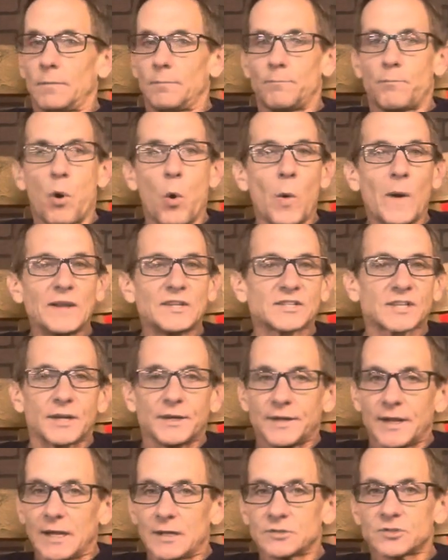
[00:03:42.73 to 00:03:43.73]
Points,
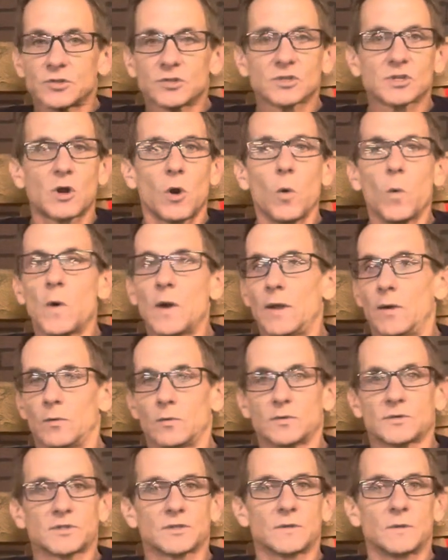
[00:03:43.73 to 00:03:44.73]
condensers,
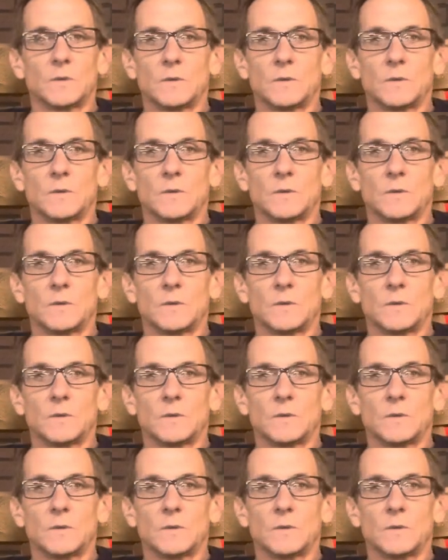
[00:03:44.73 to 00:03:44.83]
coils.